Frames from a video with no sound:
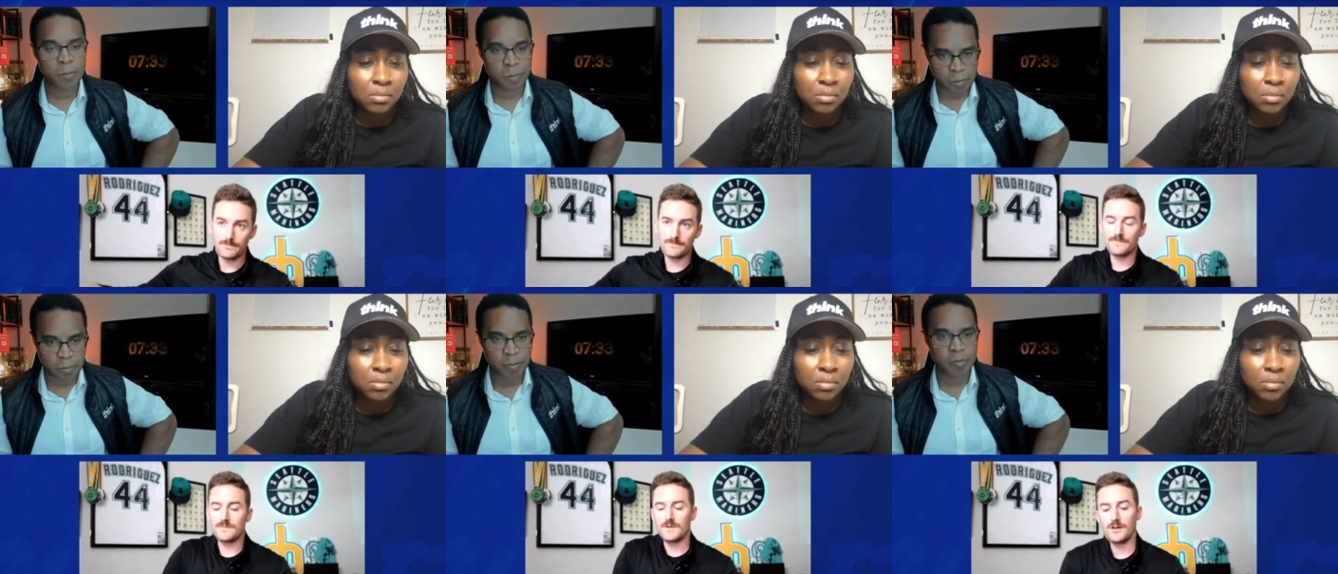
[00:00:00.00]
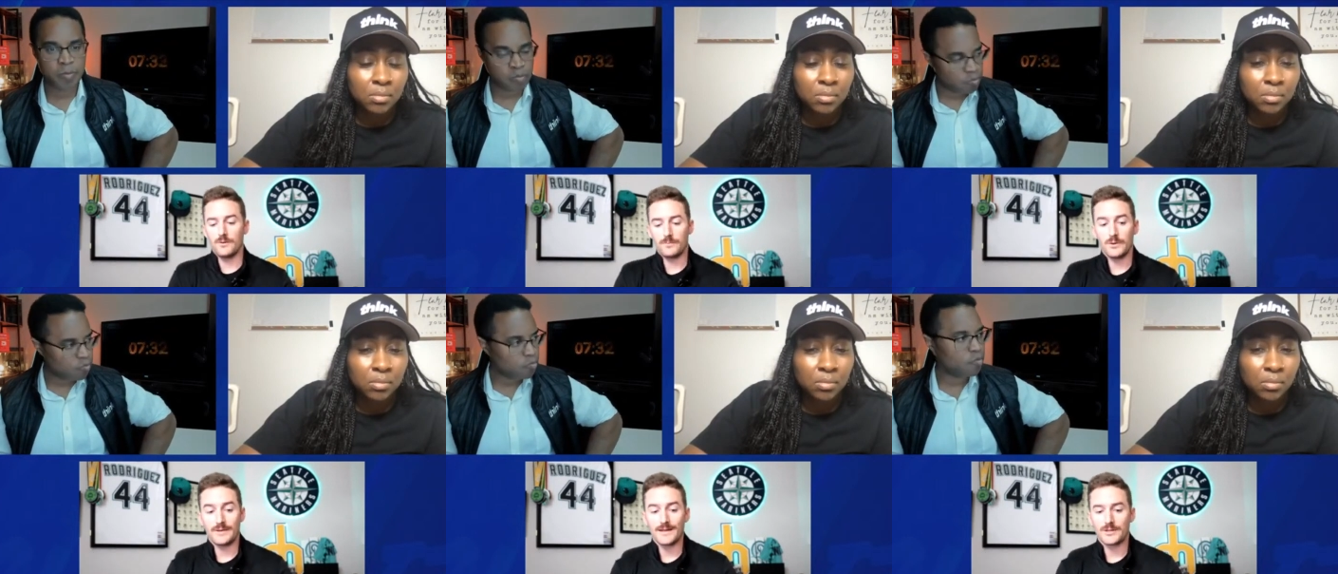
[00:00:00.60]
Speaker 1: you know, build that
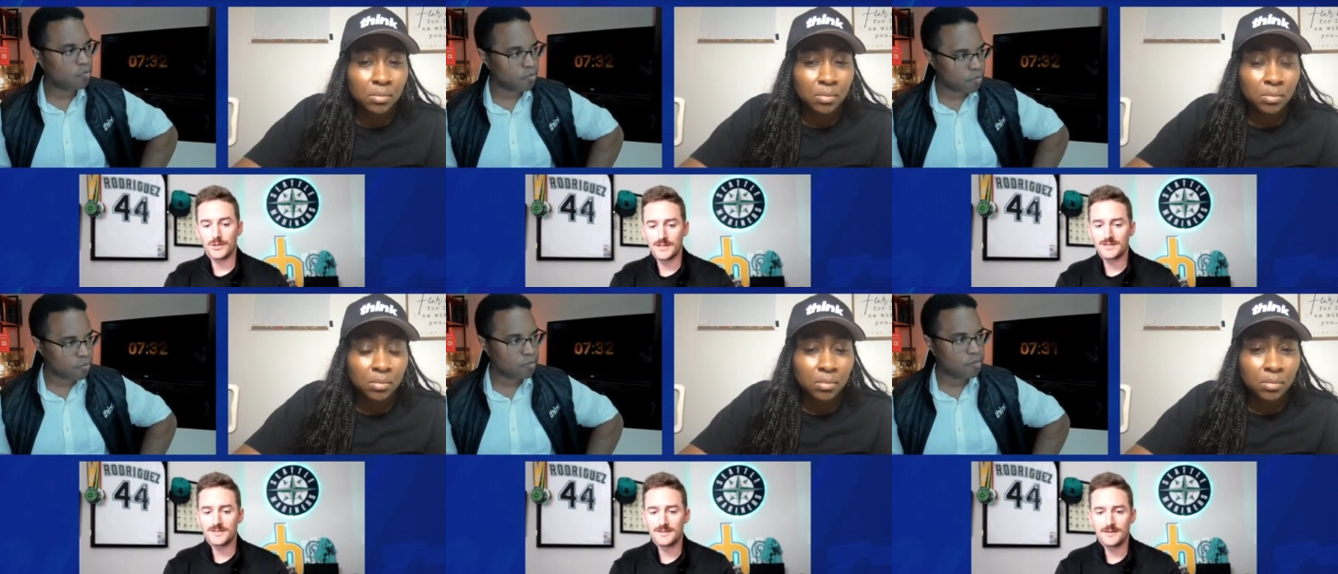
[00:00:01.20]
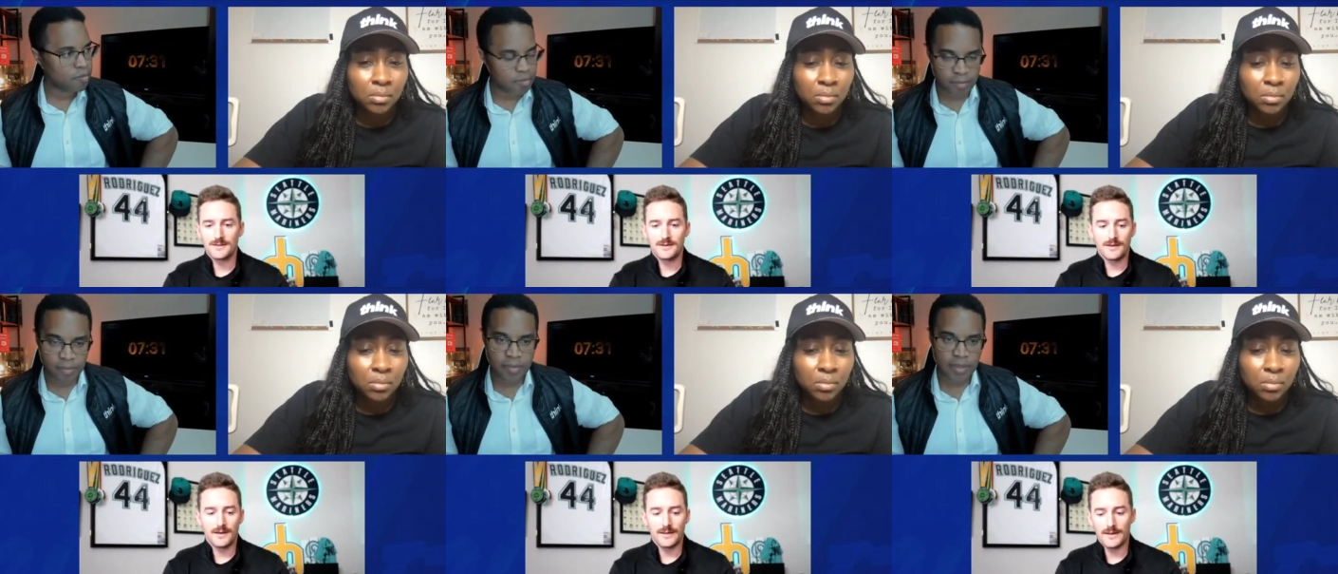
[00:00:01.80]
trust. And
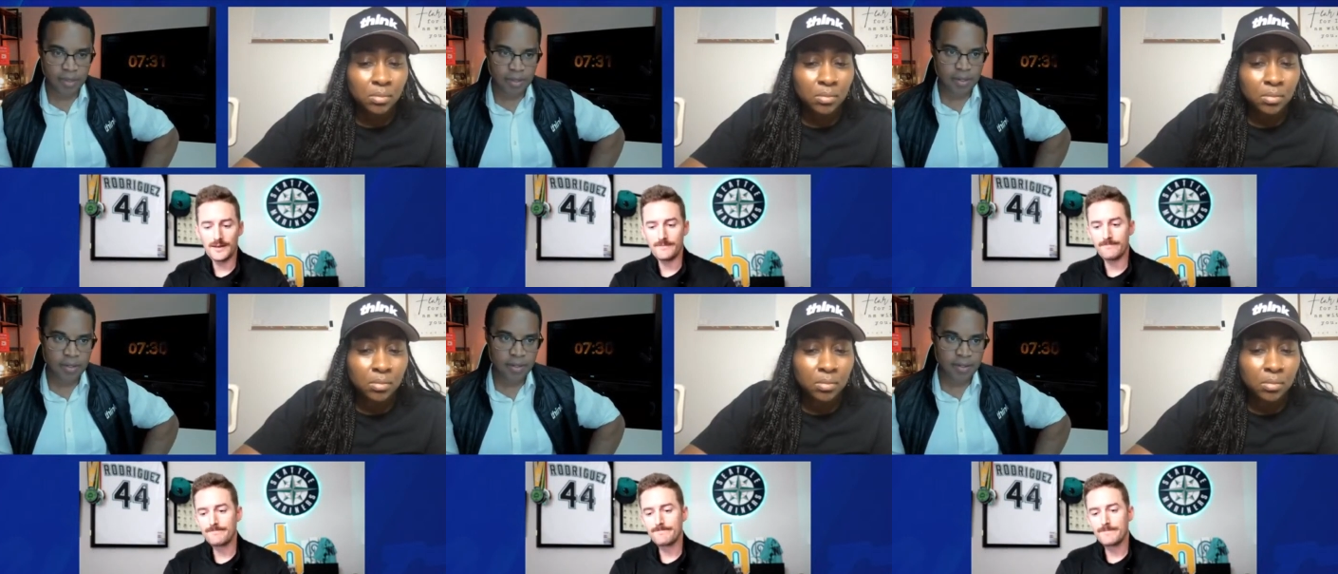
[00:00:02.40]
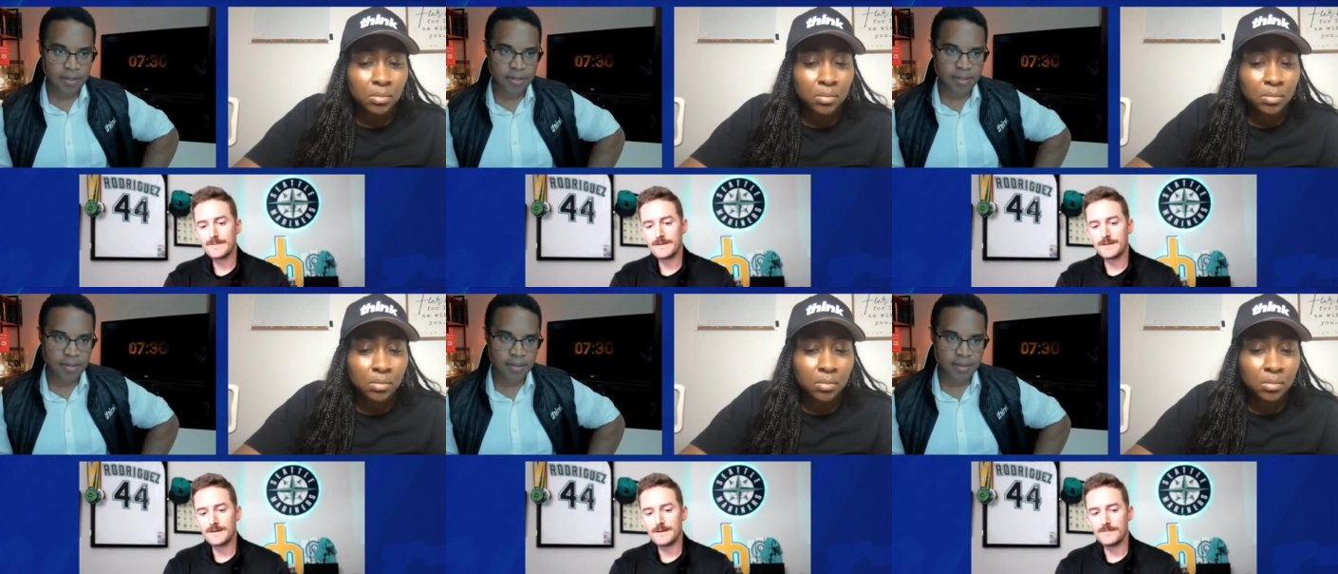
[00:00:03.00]
then,
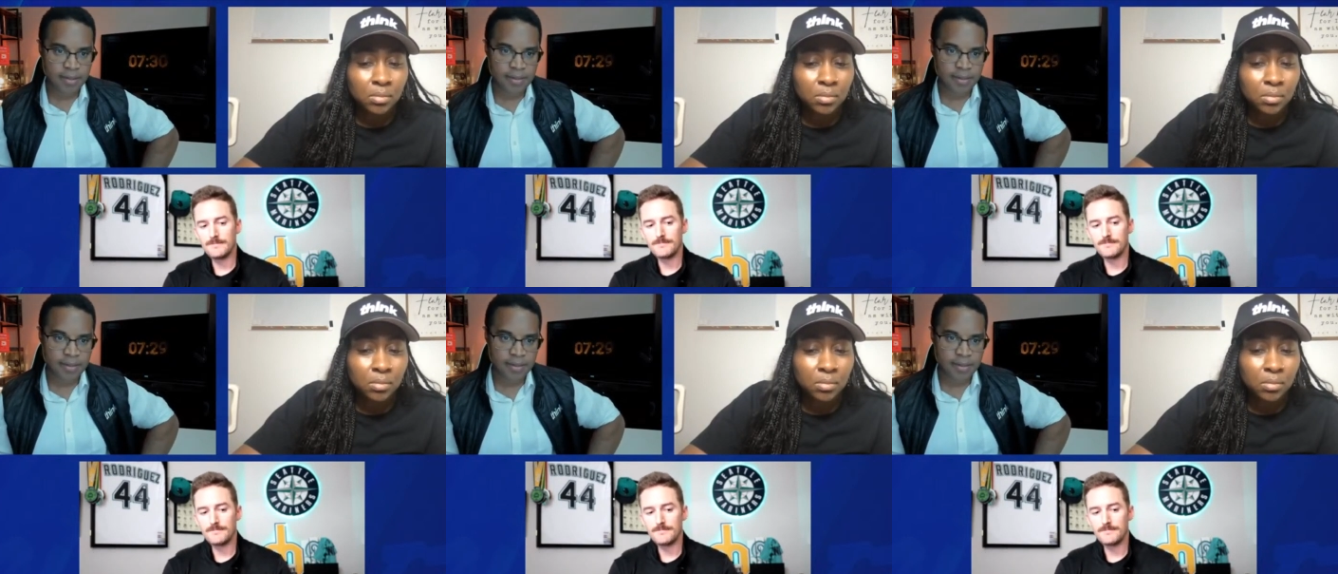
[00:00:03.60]
um,